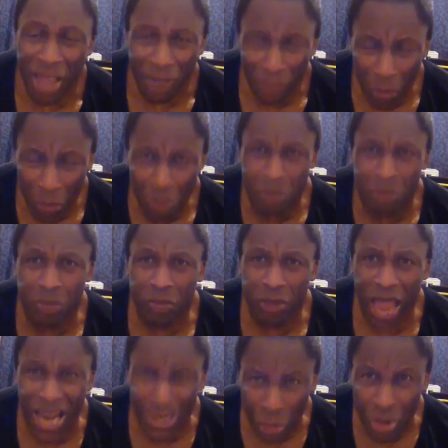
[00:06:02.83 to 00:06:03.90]
if you
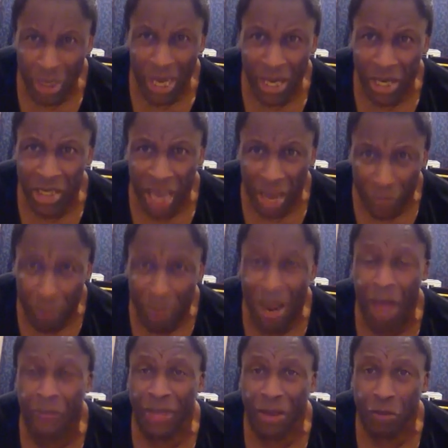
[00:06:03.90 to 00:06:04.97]
educate yourself
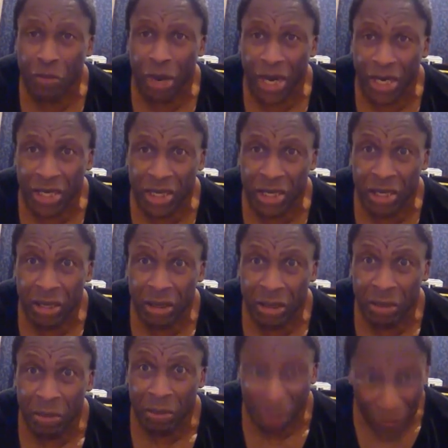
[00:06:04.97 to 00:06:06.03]
about that race,
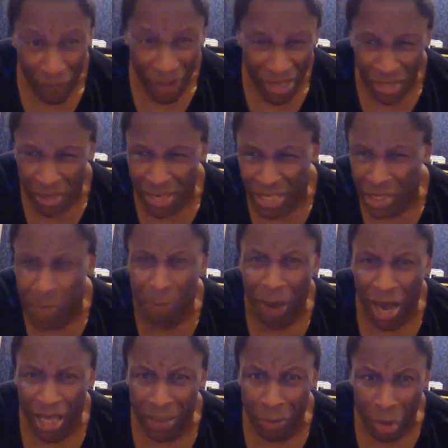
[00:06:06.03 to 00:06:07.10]
be fascinated
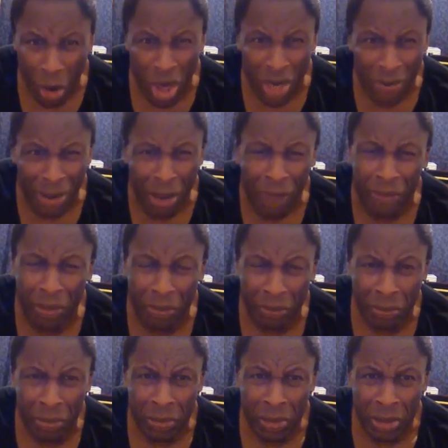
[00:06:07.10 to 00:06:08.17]
by them, learn about
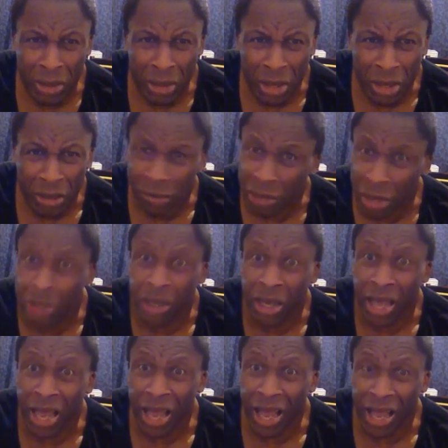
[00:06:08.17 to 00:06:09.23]
them,
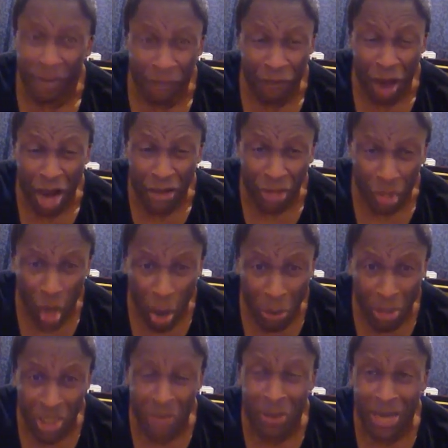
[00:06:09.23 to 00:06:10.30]
and find the
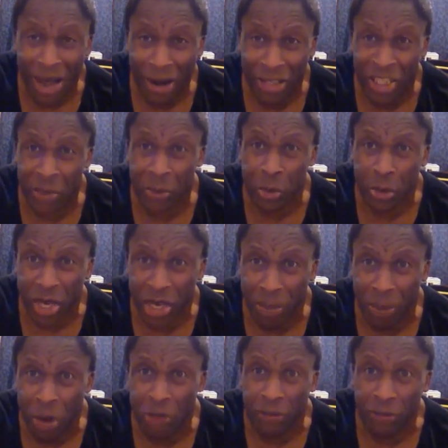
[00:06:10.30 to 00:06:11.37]
common similarities between the
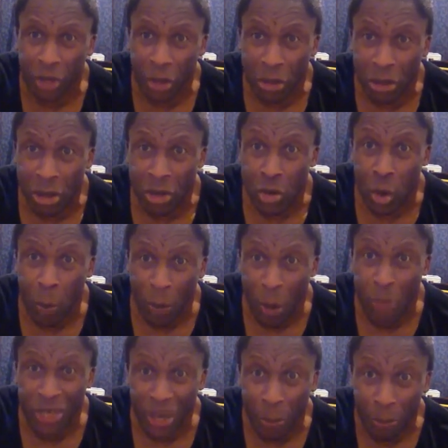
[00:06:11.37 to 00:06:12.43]
both of you. You're
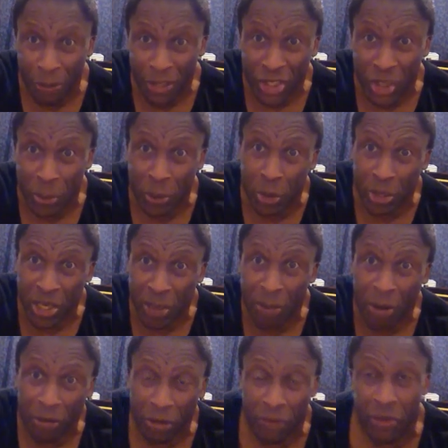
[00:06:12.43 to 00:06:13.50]
building bridges between the
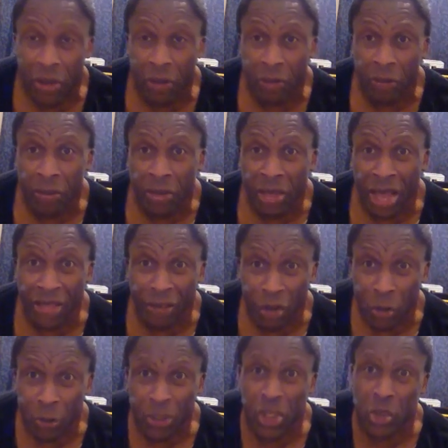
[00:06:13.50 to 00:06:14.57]
both of you. And
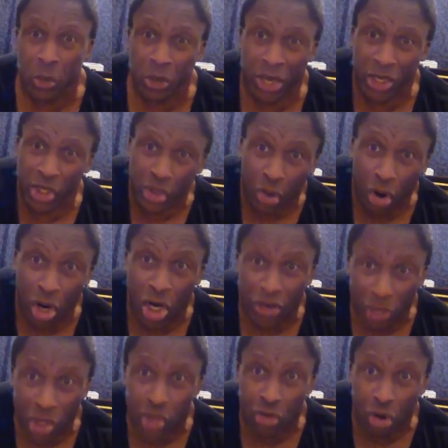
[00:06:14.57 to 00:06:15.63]
those bridges will get
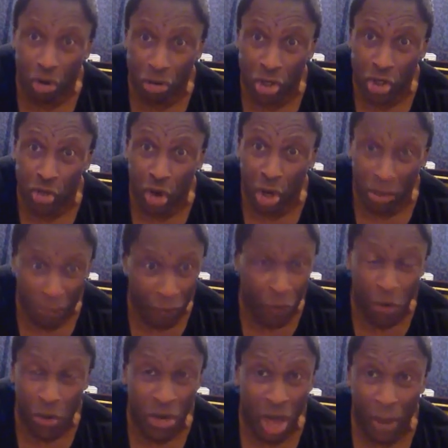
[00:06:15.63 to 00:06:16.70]
stronger and stronger and stronger.
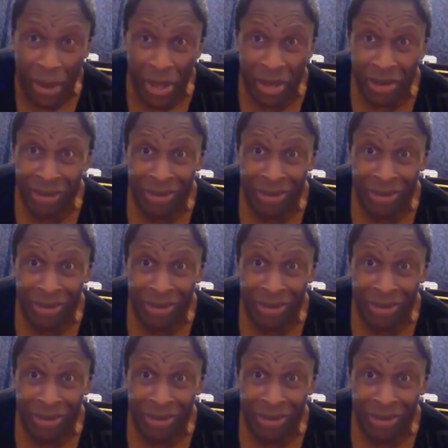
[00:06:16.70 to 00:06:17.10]
Before you know it,